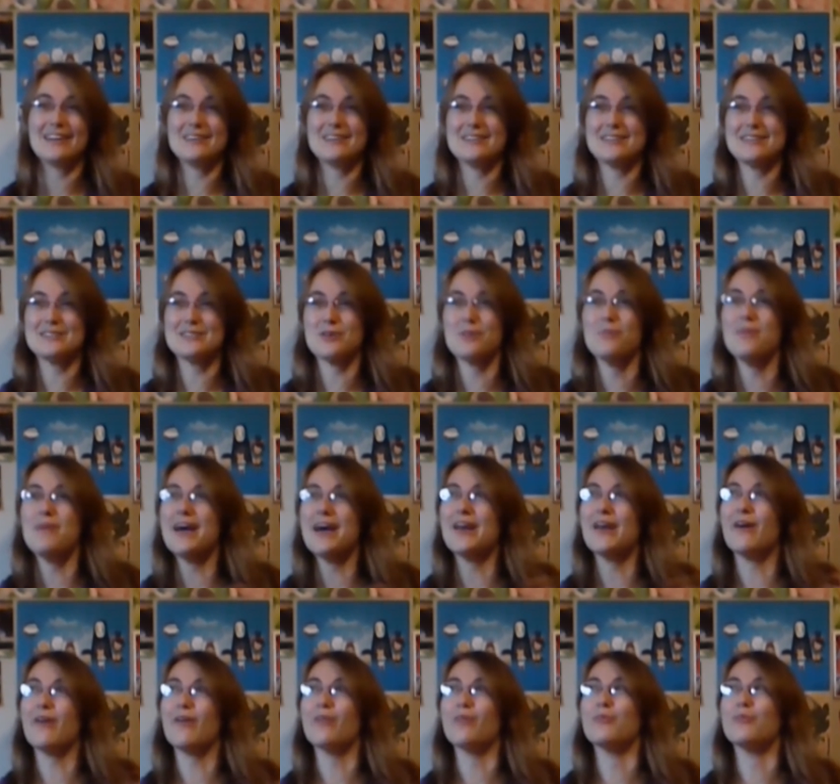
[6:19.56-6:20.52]
disobeyed
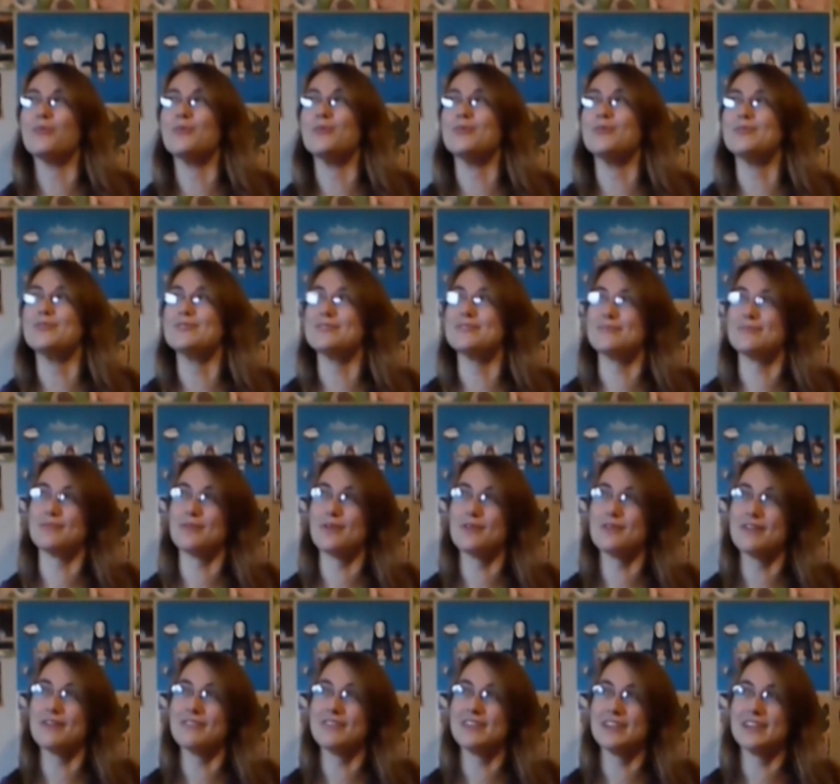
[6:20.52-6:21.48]
all the rules and
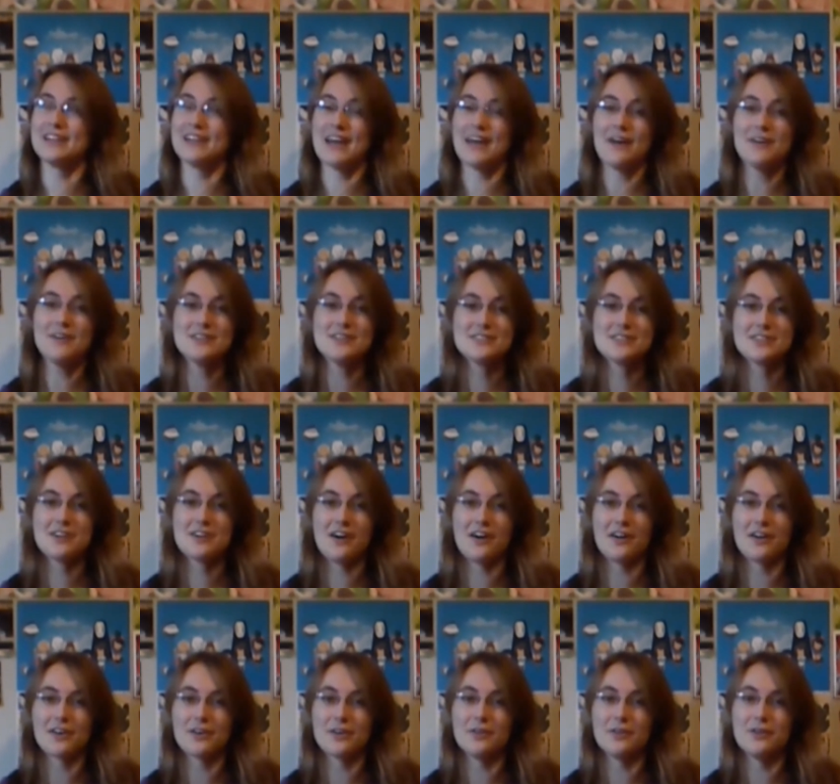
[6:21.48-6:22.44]
broke everything. Now he's the
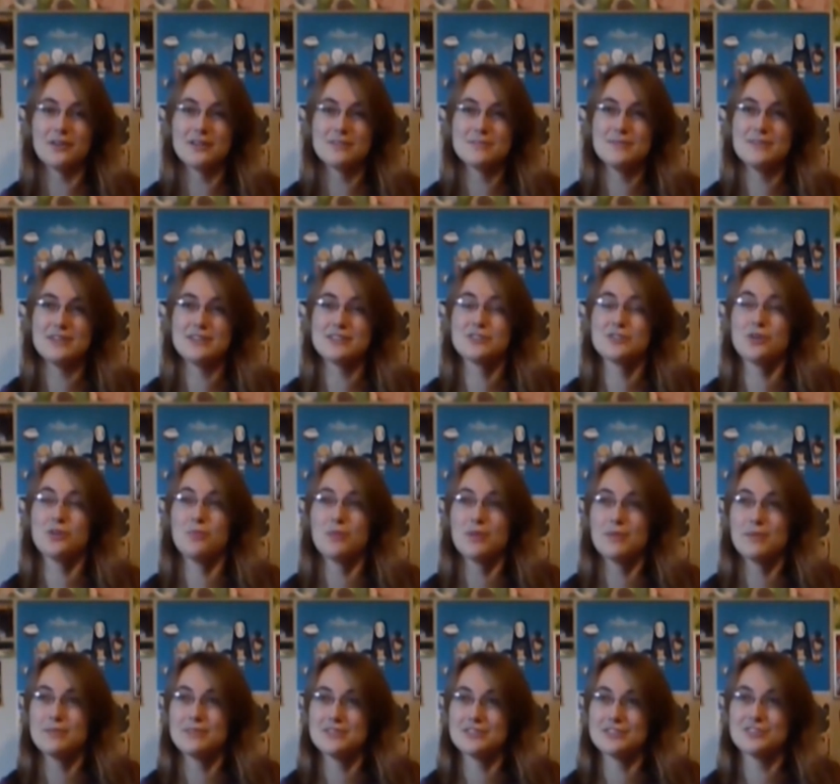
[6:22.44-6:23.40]
Connor who has been in so many
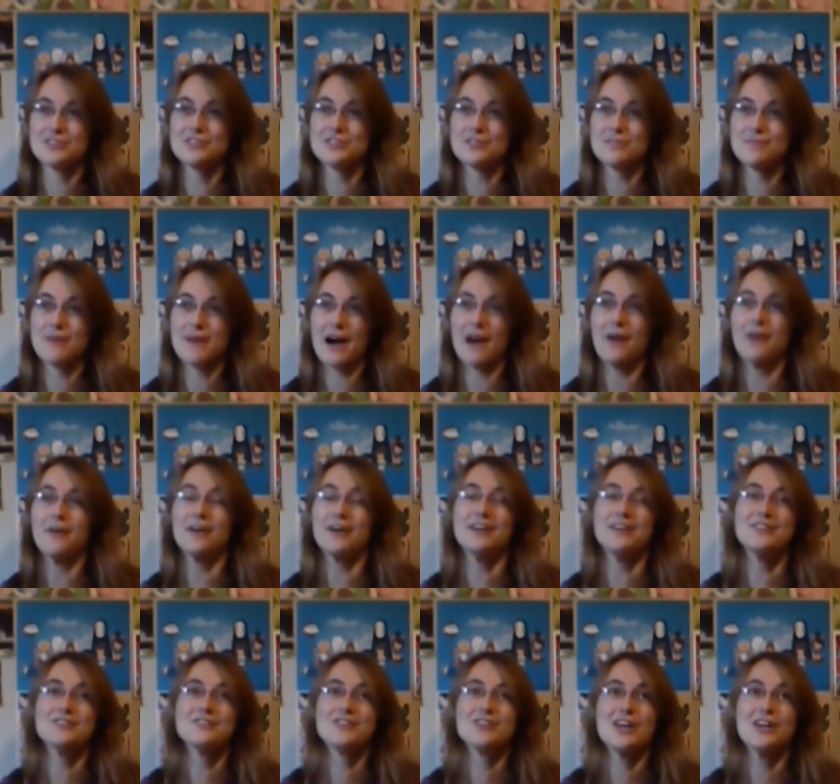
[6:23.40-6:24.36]
positions of power and
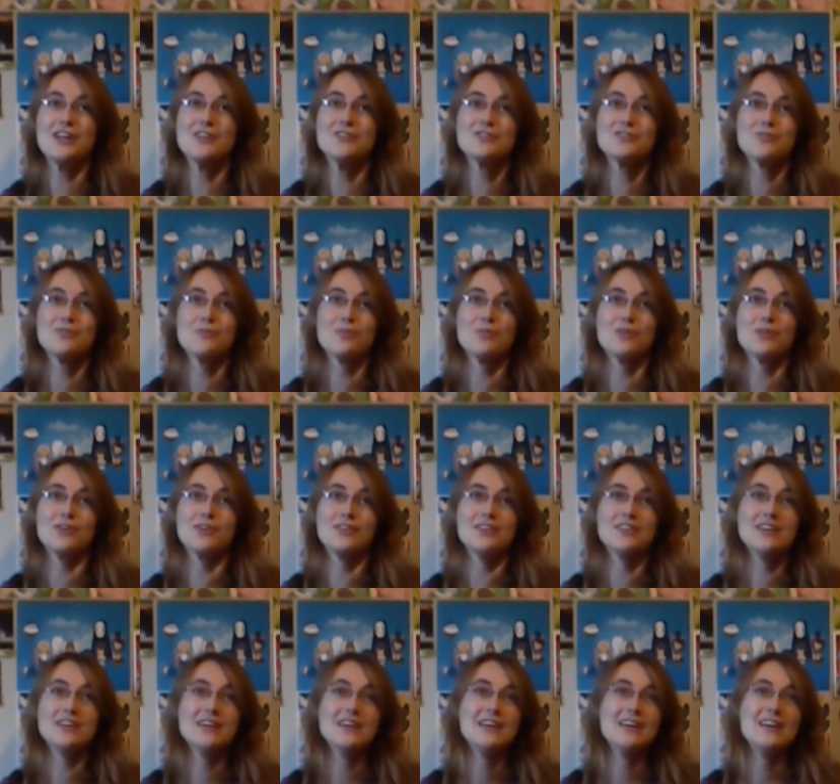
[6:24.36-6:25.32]
has changed the world,
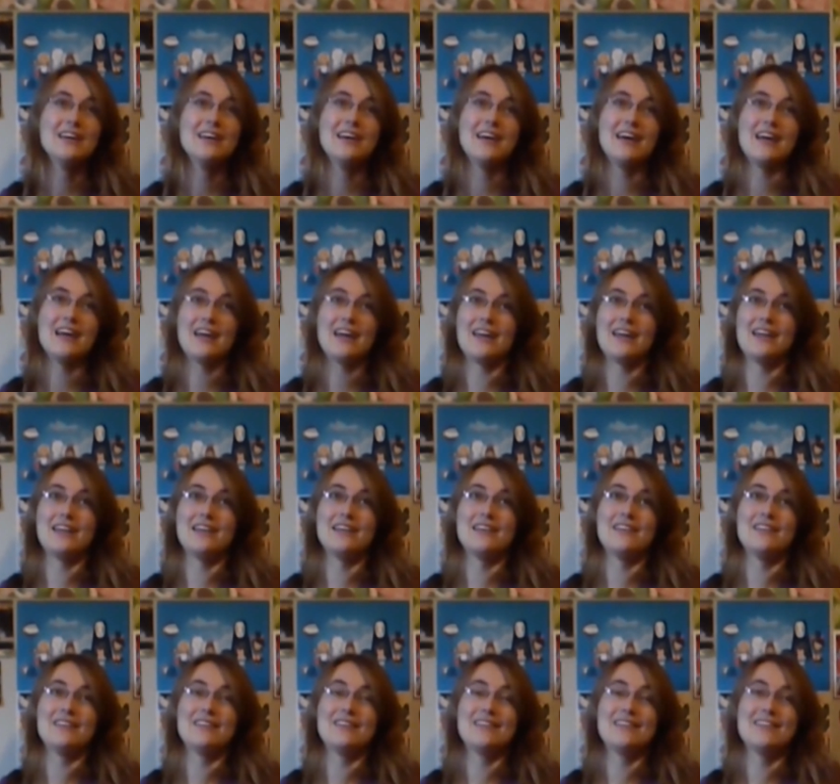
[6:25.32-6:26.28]
and